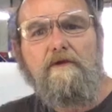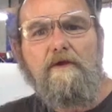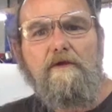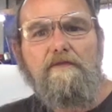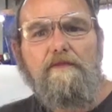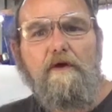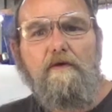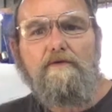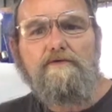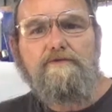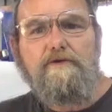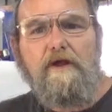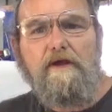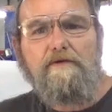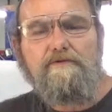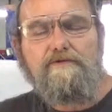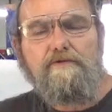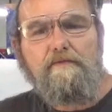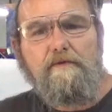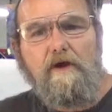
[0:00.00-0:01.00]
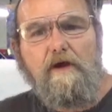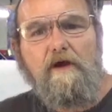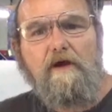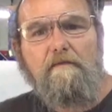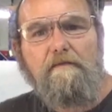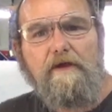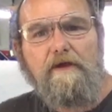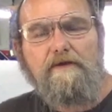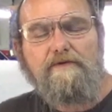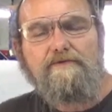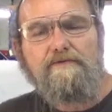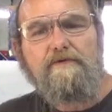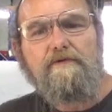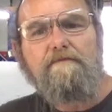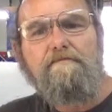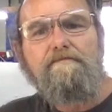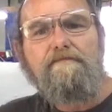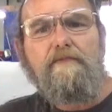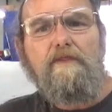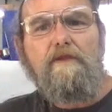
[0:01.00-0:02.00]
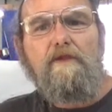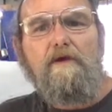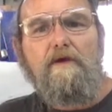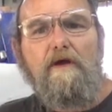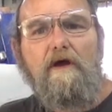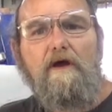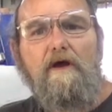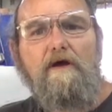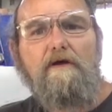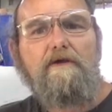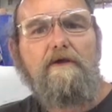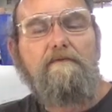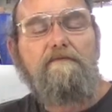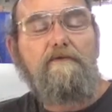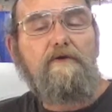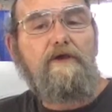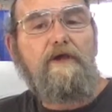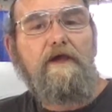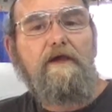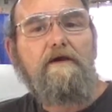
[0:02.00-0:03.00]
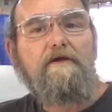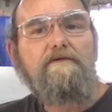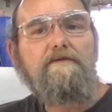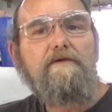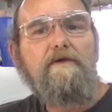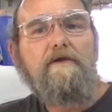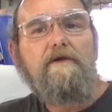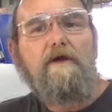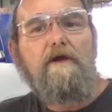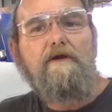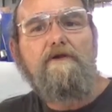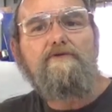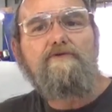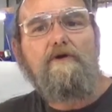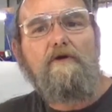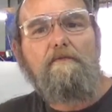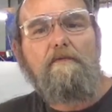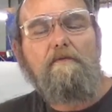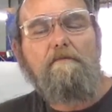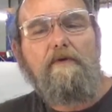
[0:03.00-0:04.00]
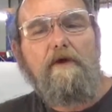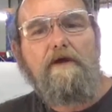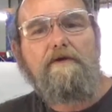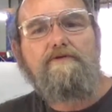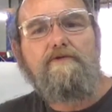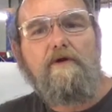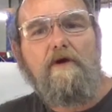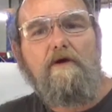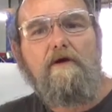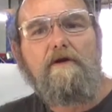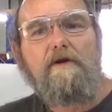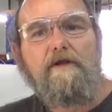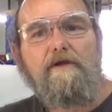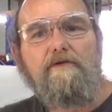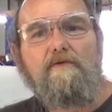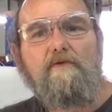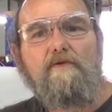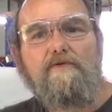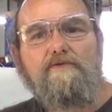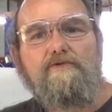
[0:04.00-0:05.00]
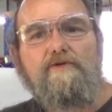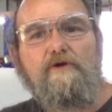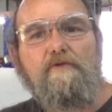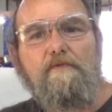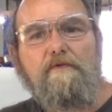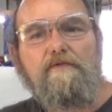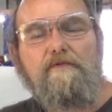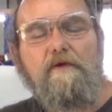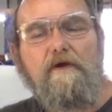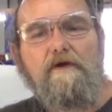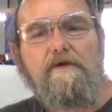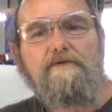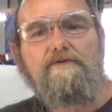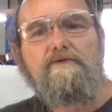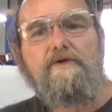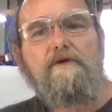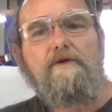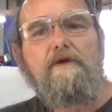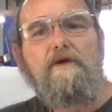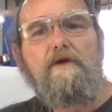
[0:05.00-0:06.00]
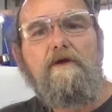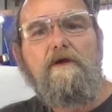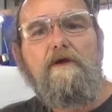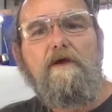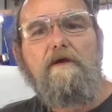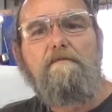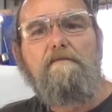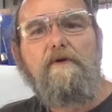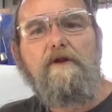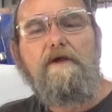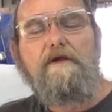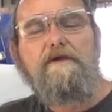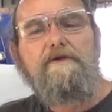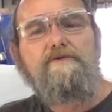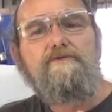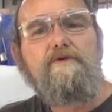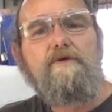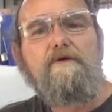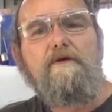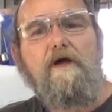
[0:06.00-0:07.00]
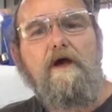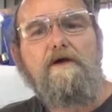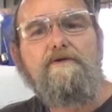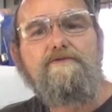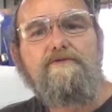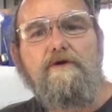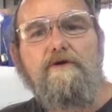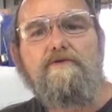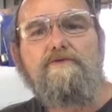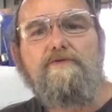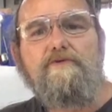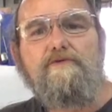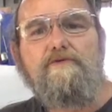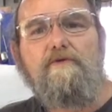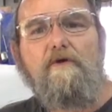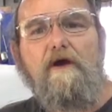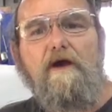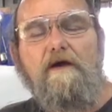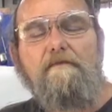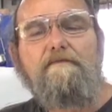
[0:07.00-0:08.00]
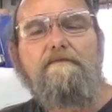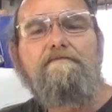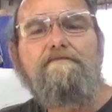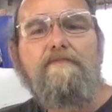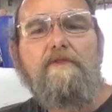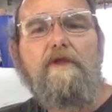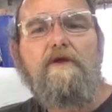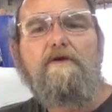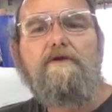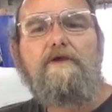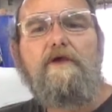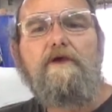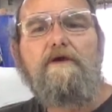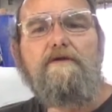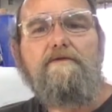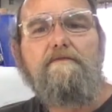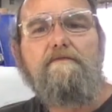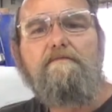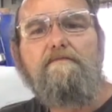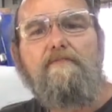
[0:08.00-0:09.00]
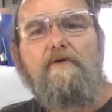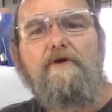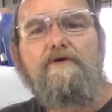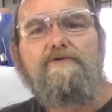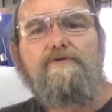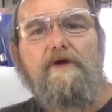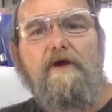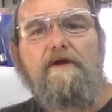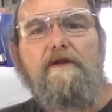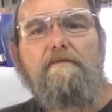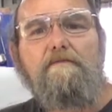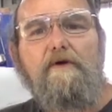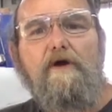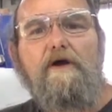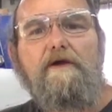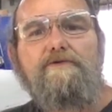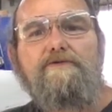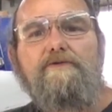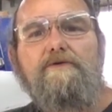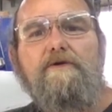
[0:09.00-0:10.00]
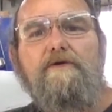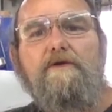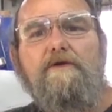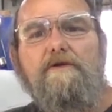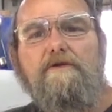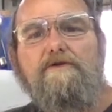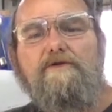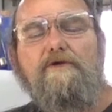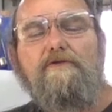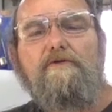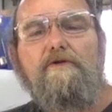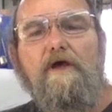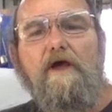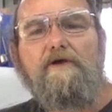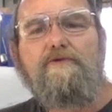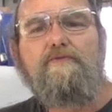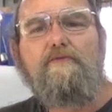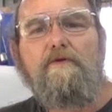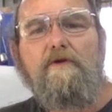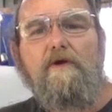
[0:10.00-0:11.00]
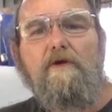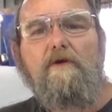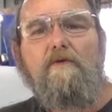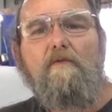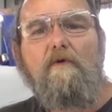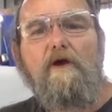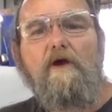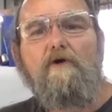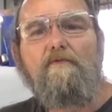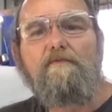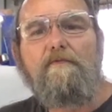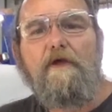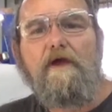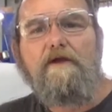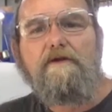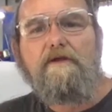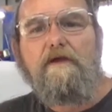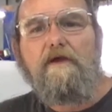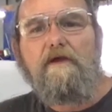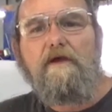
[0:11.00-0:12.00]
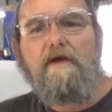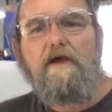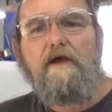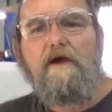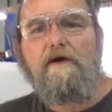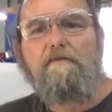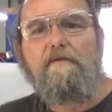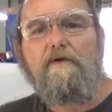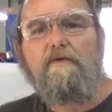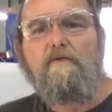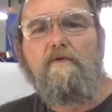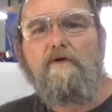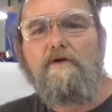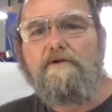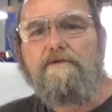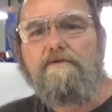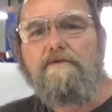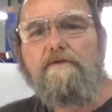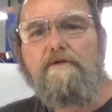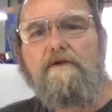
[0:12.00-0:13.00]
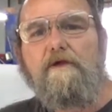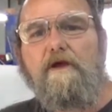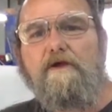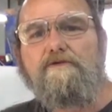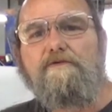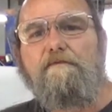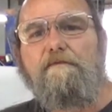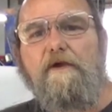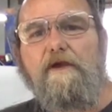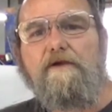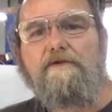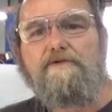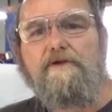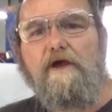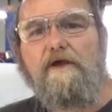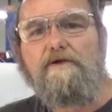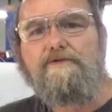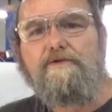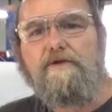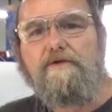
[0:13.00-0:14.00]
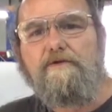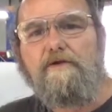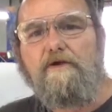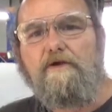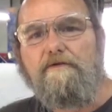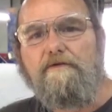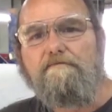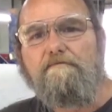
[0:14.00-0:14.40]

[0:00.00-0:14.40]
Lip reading: throw us down some comments. If you can, hit us up on Patreon and on the Super Things. And please, like, share, and subscribe. Again, appreciate it much. Until the next one, we hope that everyone has a fantastic day.